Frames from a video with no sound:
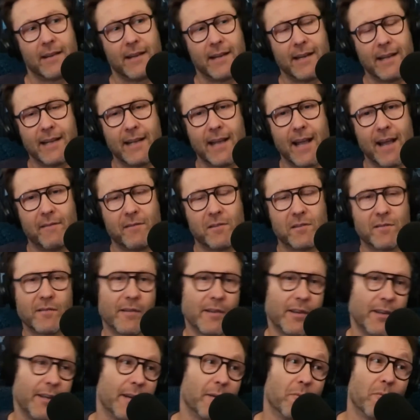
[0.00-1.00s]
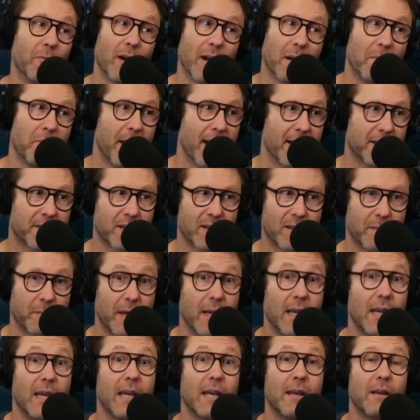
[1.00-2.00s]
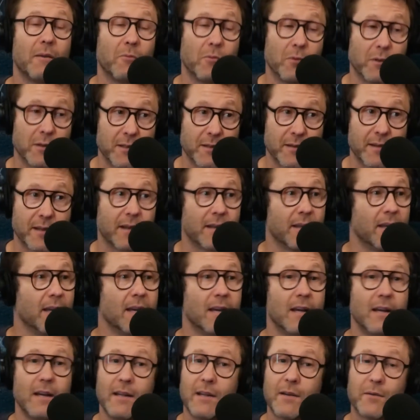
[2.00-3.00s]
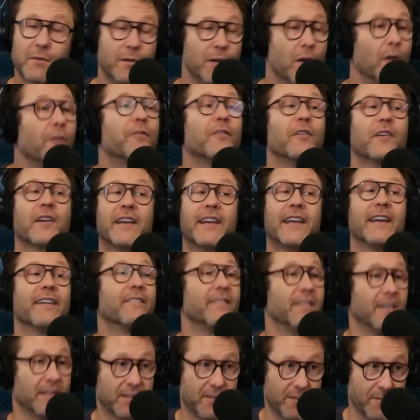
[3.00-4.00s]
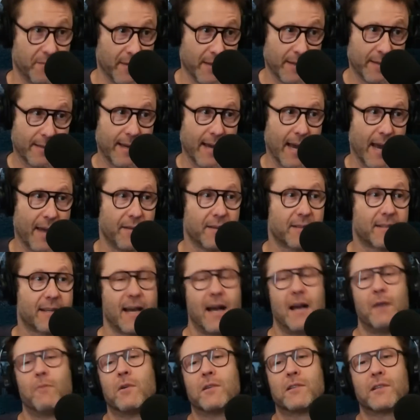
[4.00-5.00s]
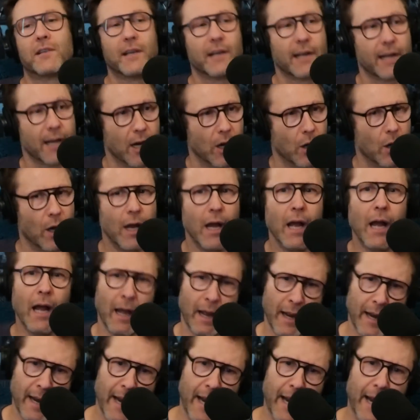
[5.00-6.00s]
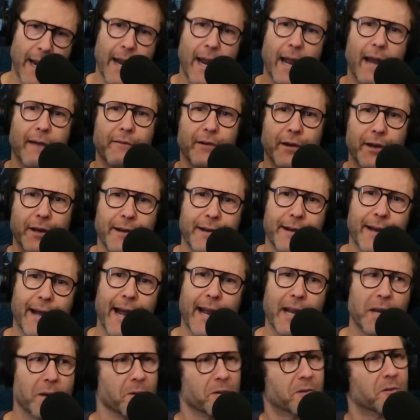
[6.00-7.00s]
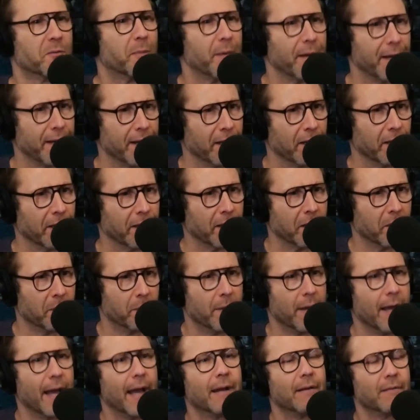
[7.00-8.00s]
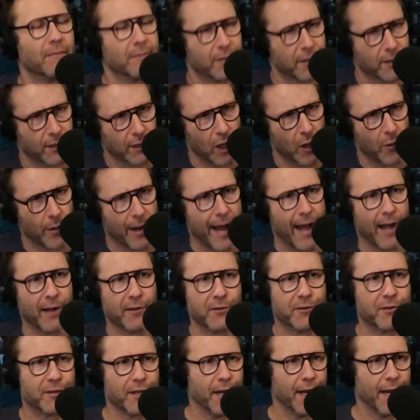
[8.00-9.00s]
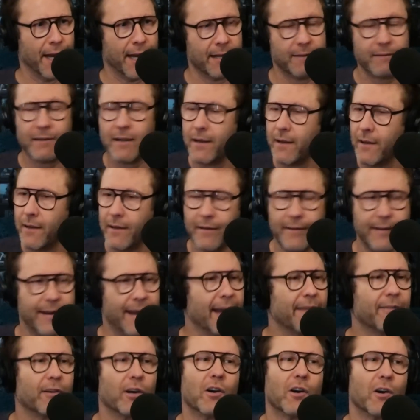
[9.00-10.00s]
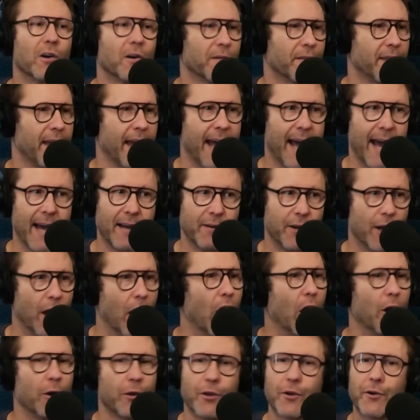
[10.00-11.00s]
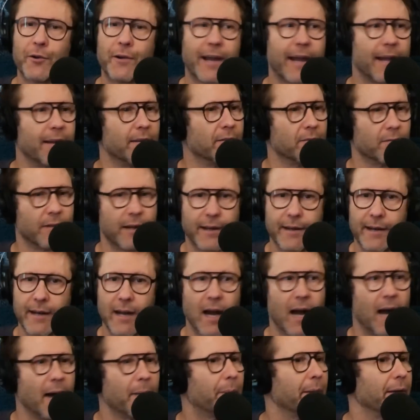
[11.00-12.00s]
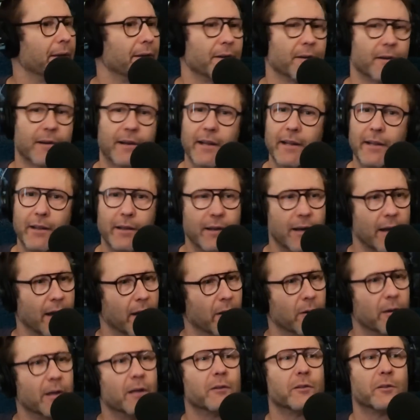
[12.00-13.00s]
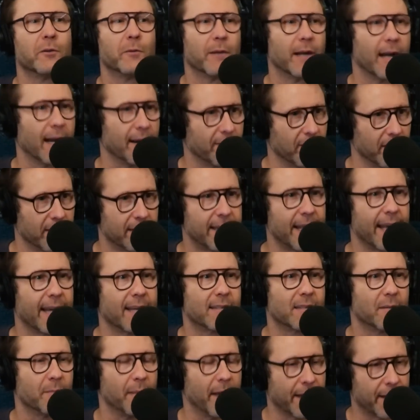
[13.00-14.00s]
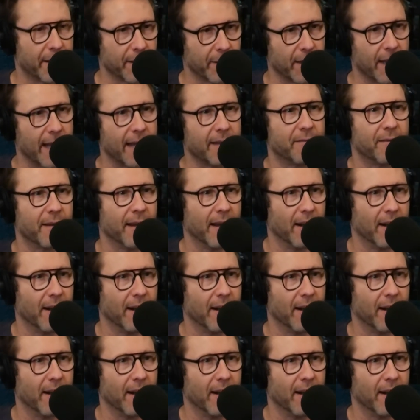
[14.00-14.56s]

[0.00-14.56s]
in Evansville. You didn't want to mess with him. He was there's no forgiveness from this guy. This guy wasn't going to go, hey, have a good night. You're speeding a little bit. Slow down, son. Never heard that. No, you're getting written up, and you're getting, you know, he'll do whatever it takes to make your life